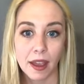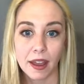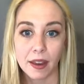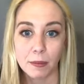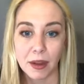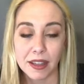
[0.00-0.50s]

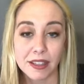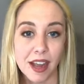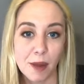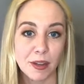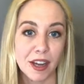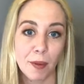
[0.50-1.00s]
And by the
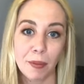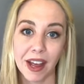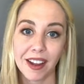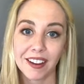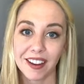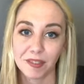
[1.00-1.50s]
time we got
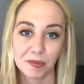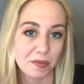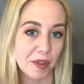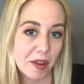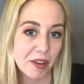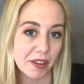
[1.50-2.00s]
back, I
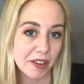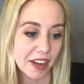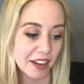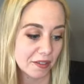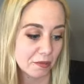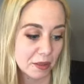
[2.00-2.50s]
found out
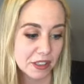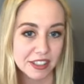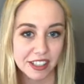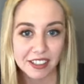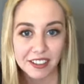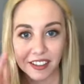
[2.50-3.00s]
I had
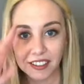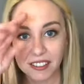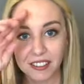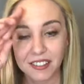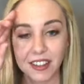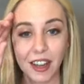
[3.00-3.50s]
booked it
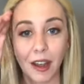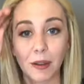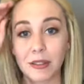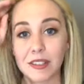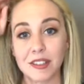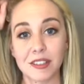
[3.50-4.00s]
and
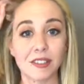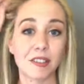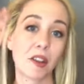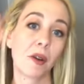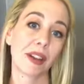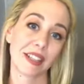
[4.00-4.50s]
was
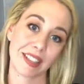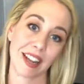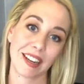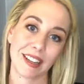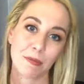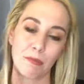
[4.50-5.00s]
so
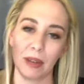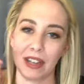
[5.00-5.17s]
excited.